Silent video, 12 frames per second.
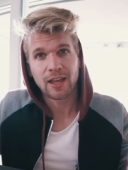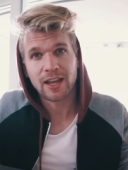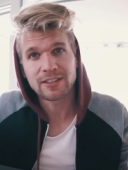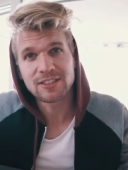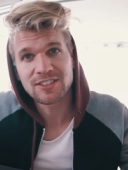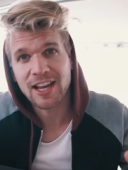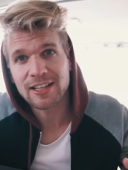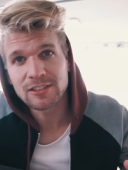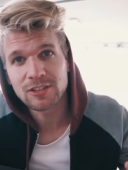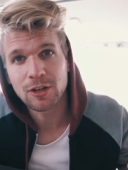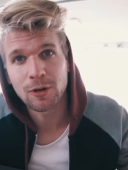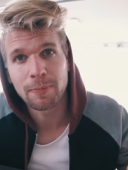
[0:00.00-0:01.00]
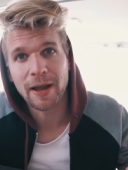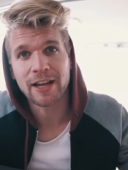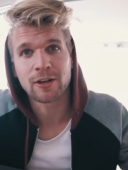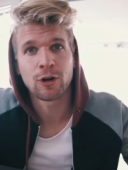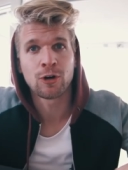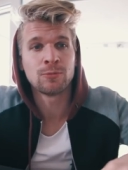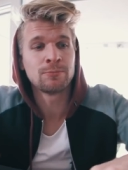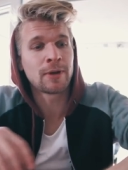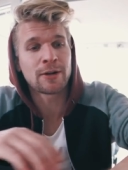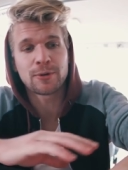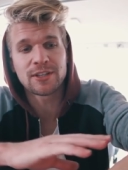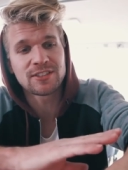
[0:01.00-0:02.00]
I decided to go back home.
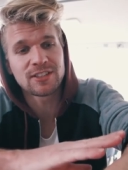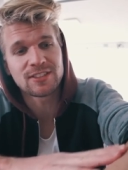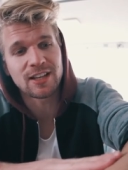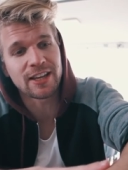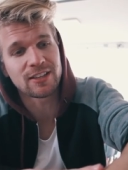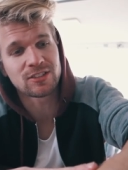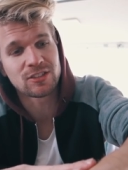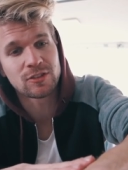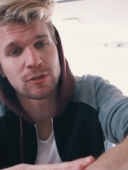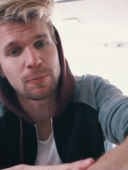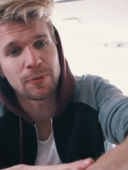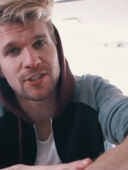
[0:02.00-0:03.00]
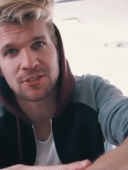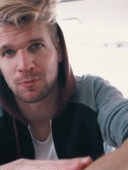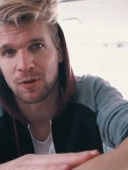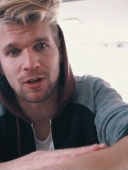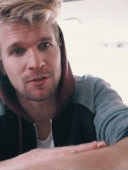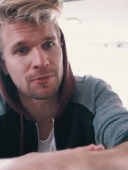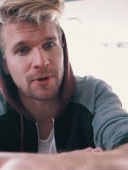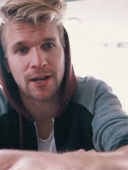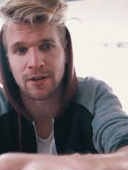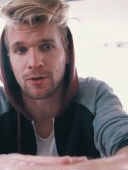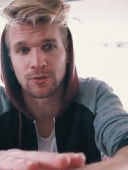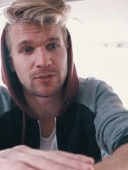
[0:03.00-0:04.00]
My wrist is like super swollen
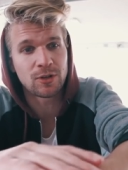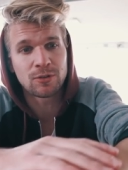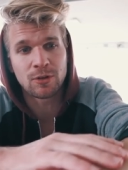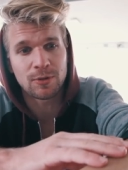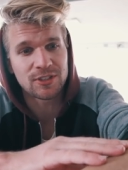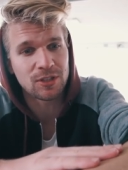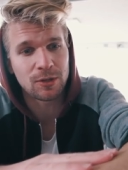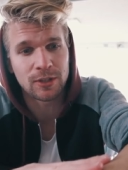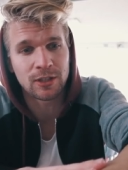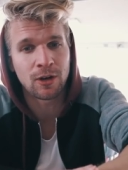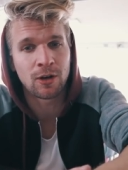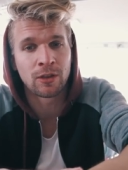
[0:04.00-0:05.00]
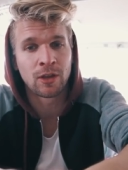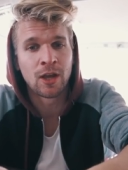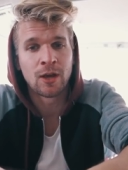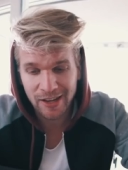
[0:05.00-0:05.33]
right now. Don't know what's going on.